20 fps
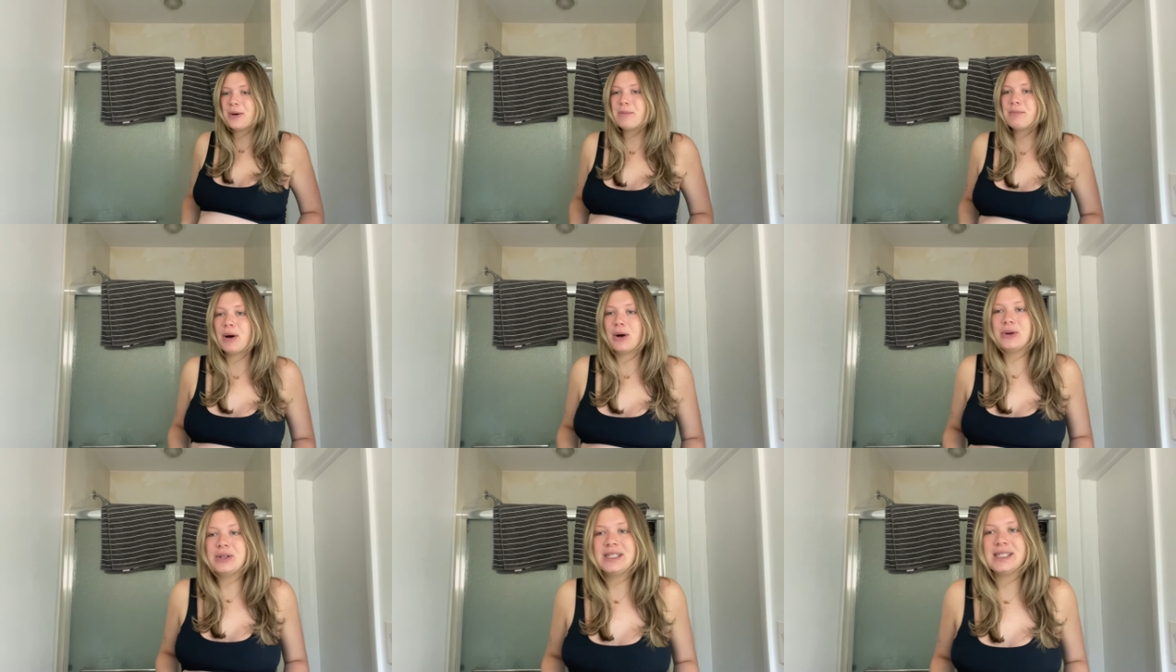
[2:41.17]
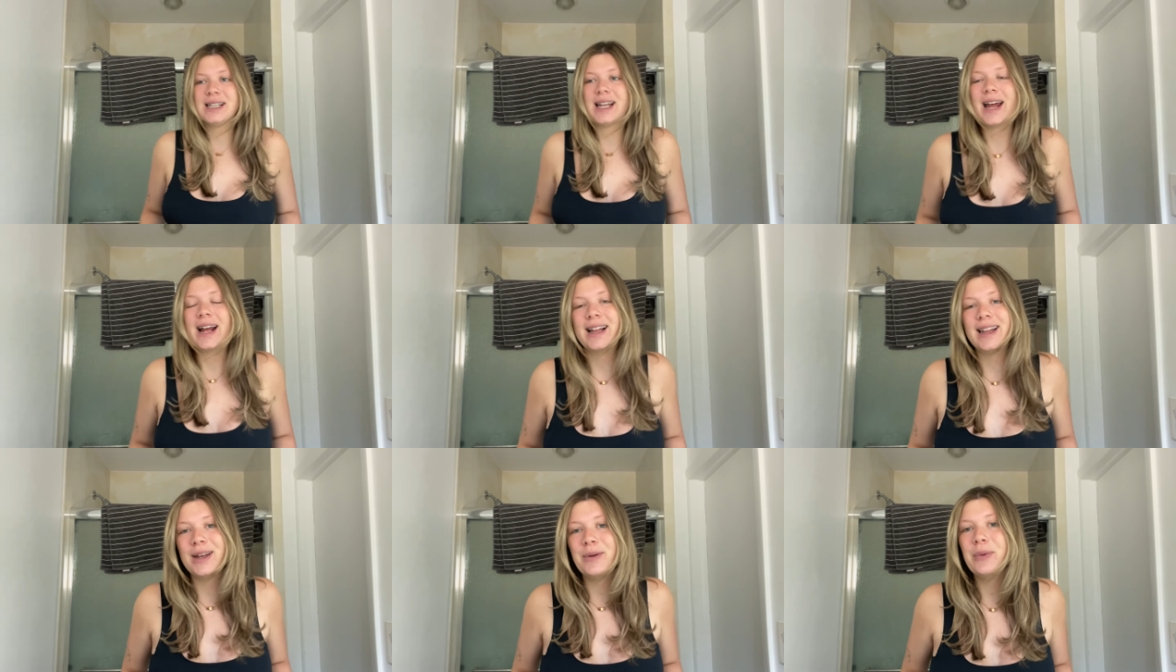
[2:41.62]
Most
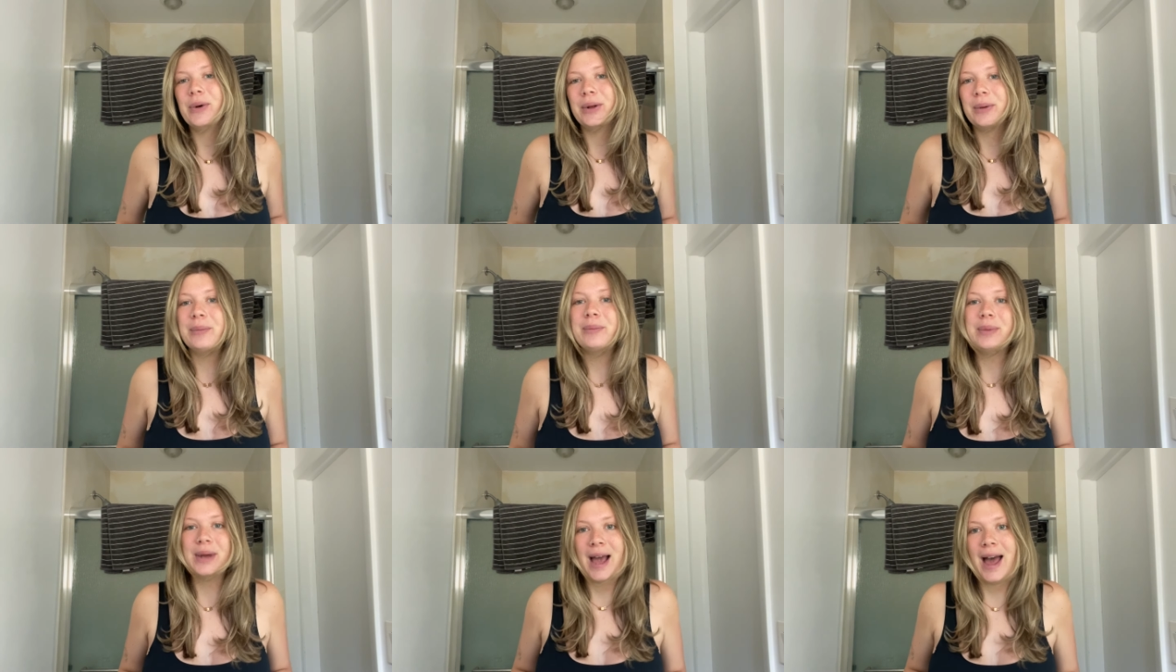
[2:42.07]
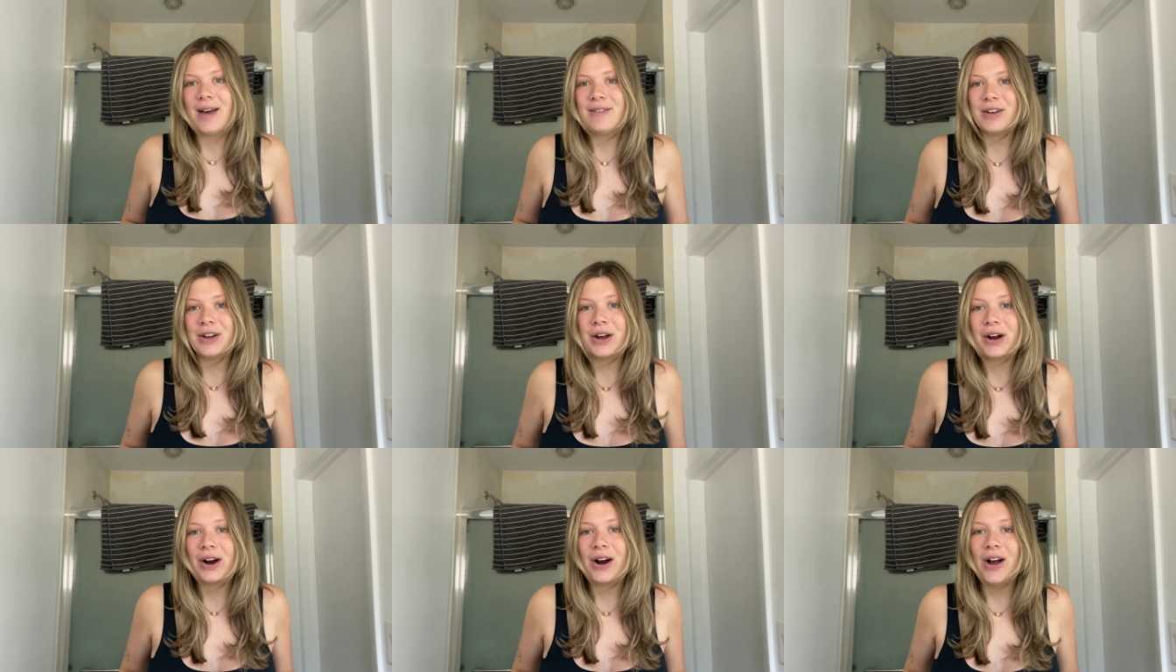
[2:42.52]
likely we'll be
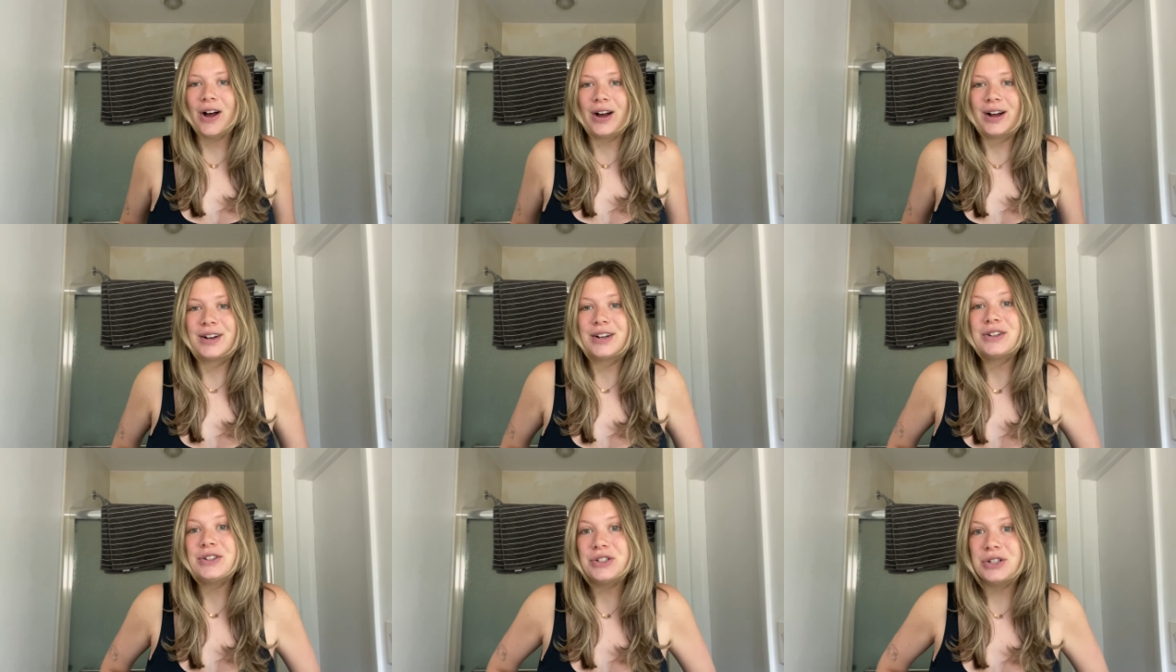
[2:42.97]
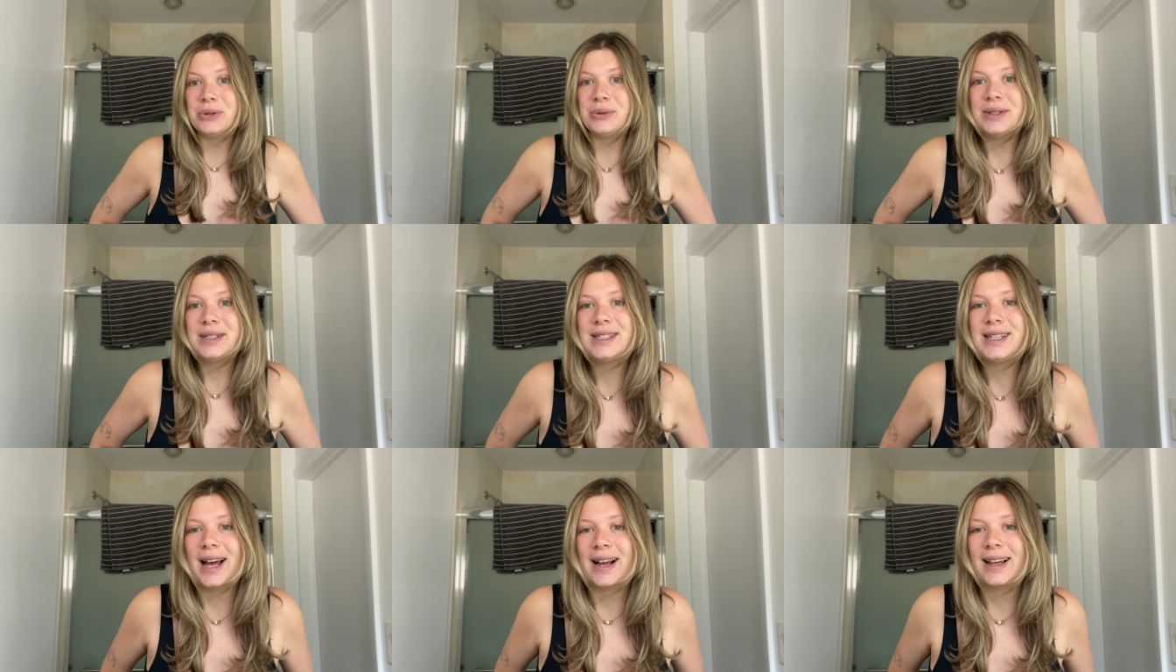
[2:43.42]
having her on June
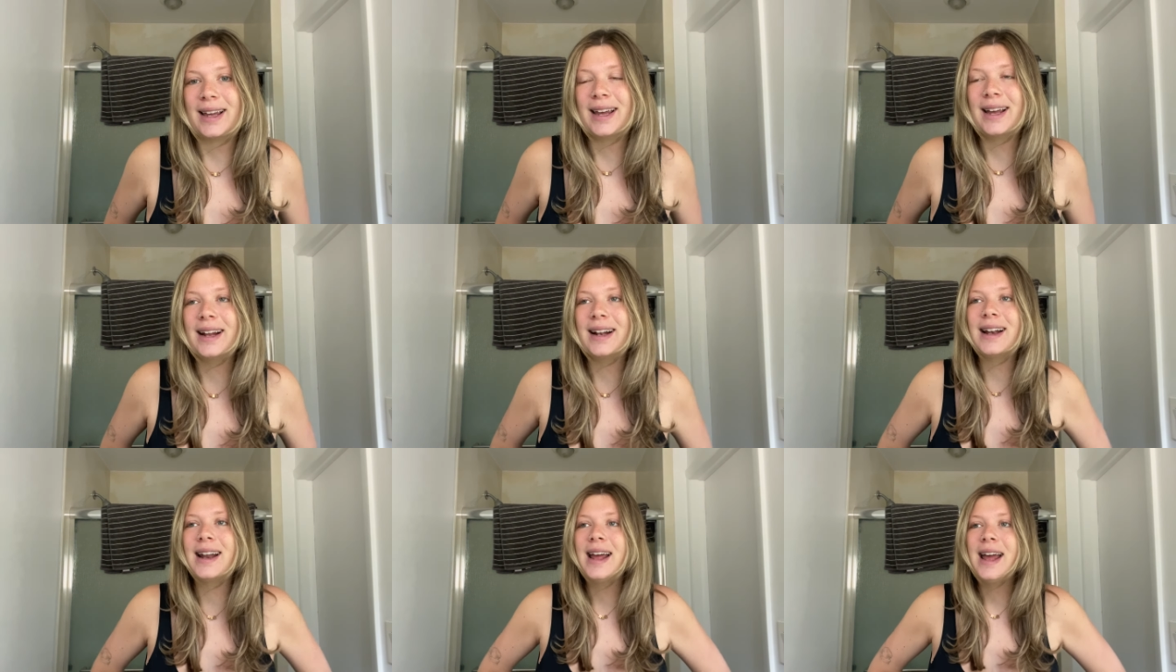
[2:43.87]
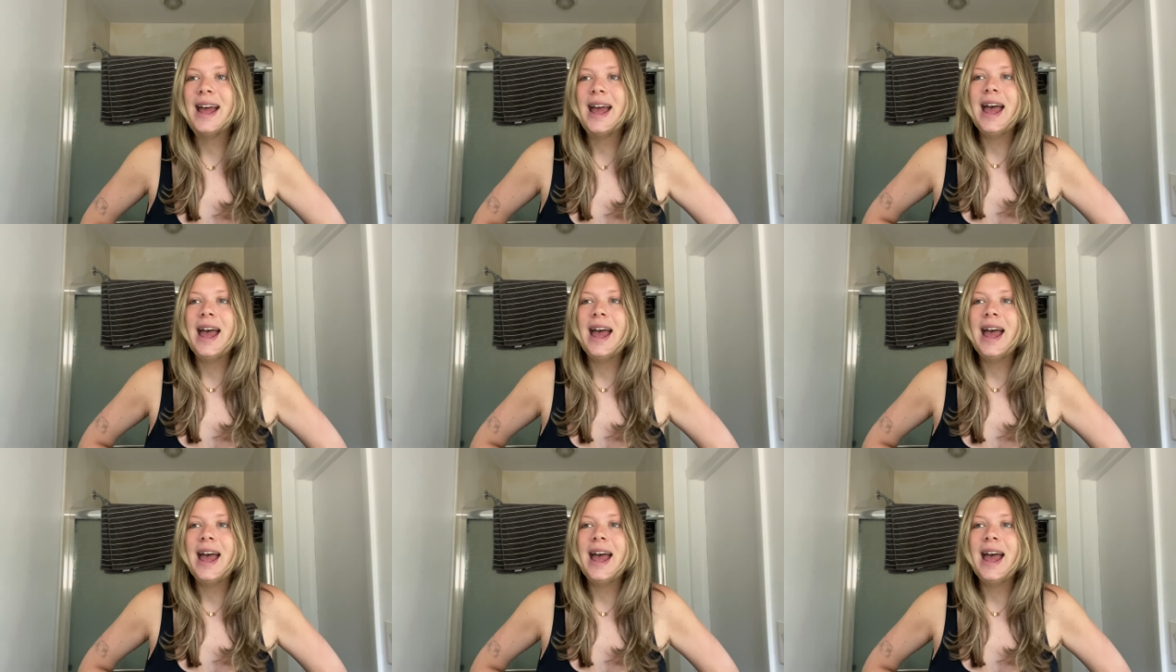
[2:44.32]
2nd.